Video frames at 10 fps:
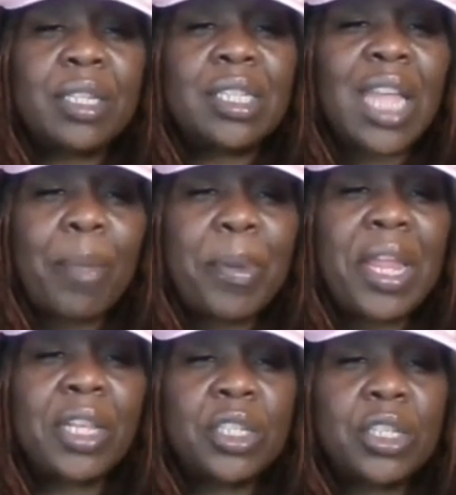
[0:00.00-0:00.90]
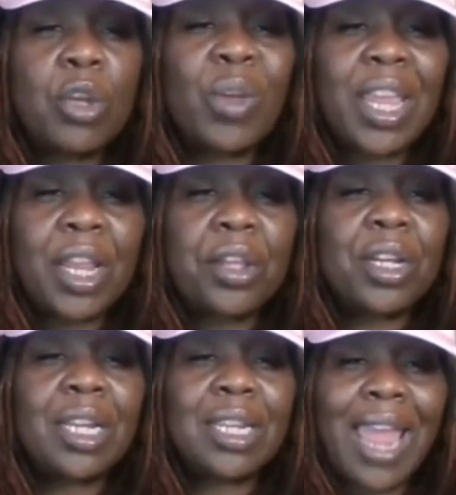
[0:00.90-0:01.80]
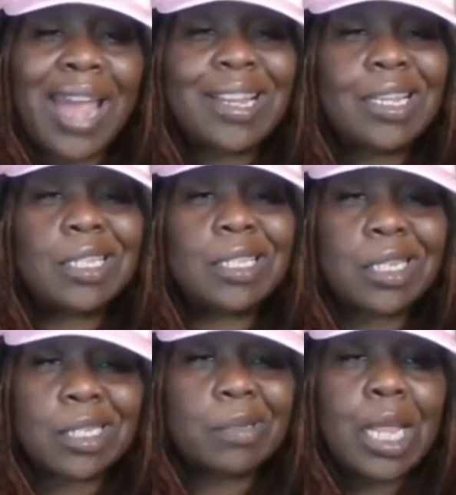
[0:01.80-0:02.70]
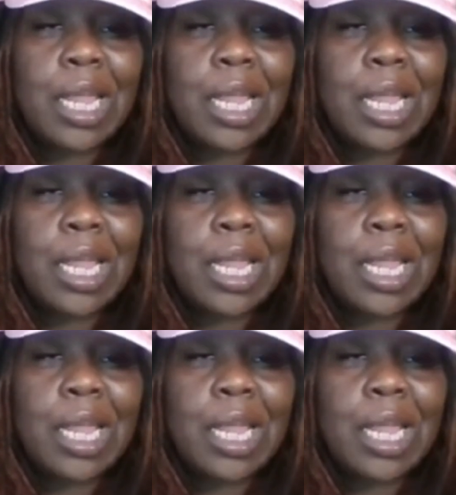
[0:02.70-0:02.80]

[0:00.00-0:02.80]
Tap into your inner guidance system.